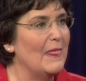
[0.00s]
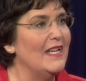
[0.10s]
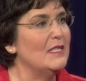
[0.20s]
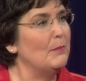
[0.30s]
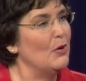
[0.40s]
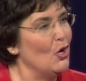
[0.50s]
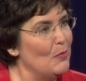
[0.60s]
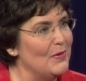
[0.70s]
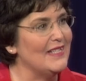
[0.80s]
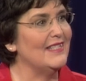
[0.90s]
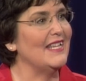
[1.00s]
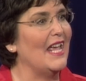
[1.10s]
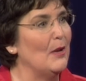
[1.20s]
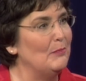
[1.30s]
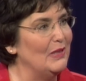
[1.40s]
It's a purpose
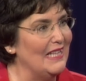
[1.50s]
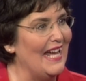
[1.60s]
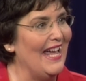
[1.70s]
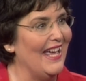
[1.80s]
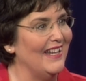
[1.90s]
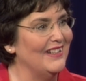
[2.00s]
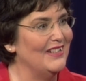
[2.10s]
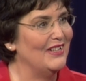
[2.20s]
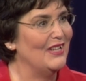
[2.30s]
and a plan.